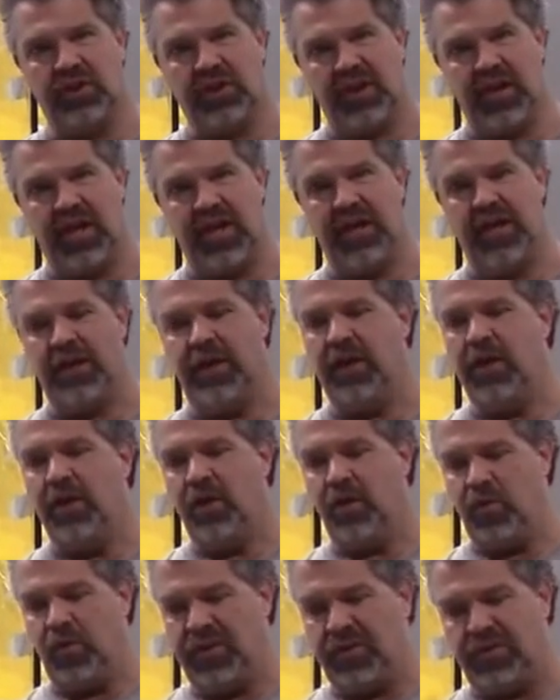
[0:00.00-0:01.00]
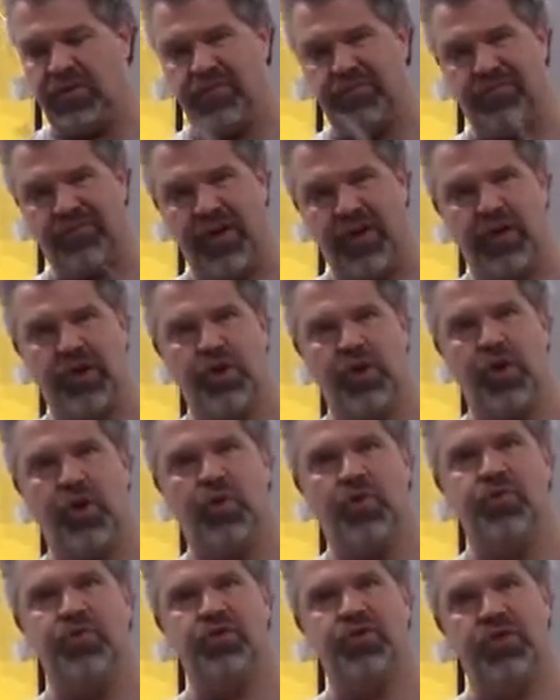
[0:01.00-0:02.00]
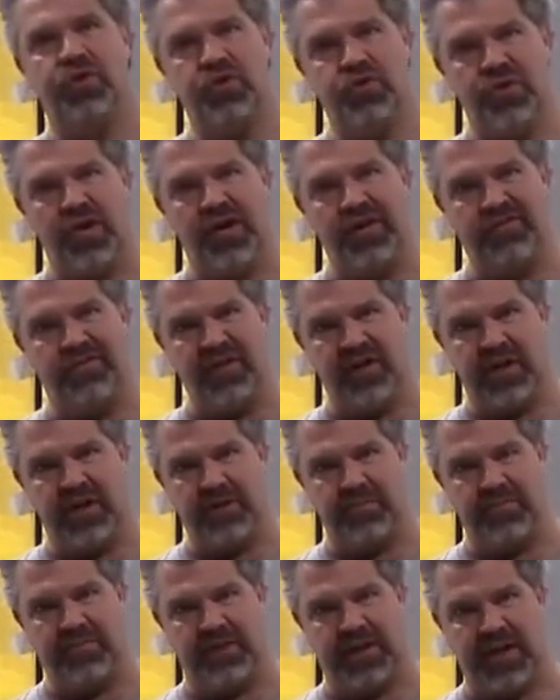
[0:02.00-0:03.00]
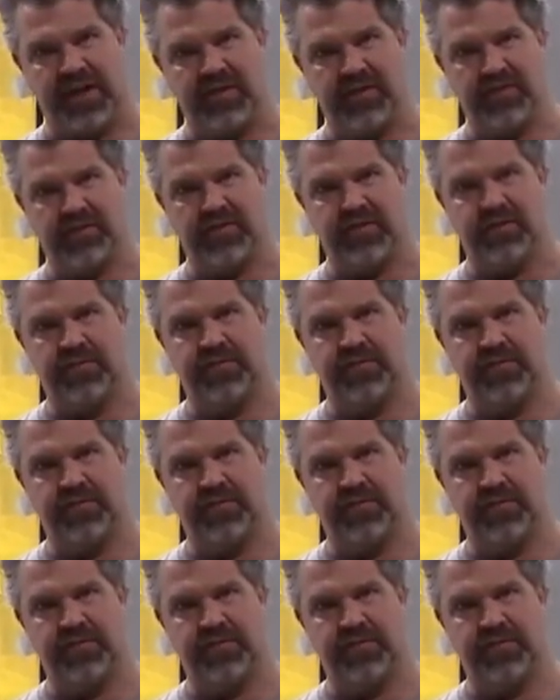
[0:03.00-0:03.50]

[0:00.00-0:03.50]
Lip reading: like with the front nose dry fitted in place.